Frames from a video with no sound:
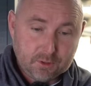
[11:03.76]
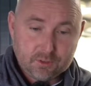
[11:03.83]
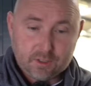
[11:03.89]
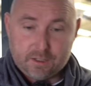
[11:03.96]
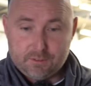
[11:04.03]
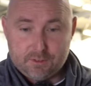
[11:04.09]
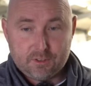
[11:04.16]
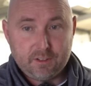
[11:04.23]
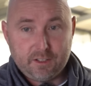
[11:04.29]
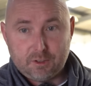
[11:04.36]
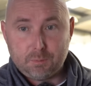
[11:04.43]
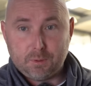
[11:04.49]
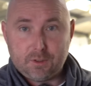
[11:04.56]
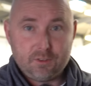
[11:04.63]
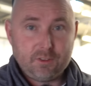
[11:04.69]
the savings are less
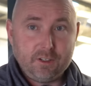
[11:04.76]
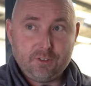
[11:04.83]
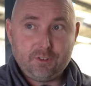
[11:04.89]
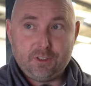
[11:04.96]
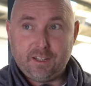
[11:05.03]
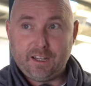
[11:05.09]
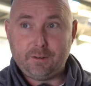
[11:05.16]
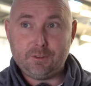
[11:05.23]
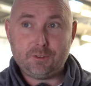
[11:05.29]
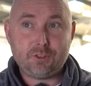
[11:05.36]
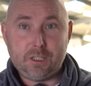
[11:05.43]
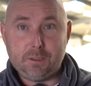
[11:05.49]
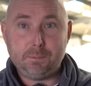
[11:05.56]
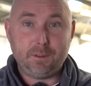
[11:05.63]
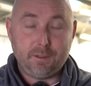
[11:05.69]
because energy now is
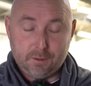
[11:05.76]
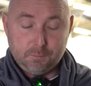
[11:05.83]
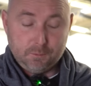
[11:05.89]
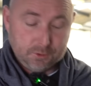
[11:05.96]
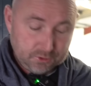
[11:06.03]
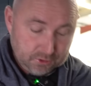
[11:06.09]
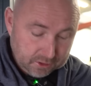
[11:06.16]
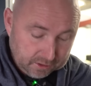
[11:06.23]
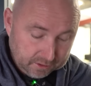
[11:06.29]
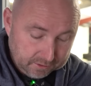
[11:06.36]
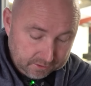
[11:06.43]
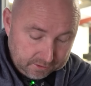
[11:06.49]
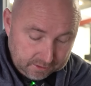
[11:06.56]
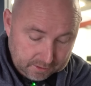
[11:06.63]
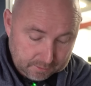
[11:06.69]
cheaper than it was early
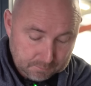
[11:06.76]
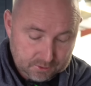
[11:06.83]
in the year,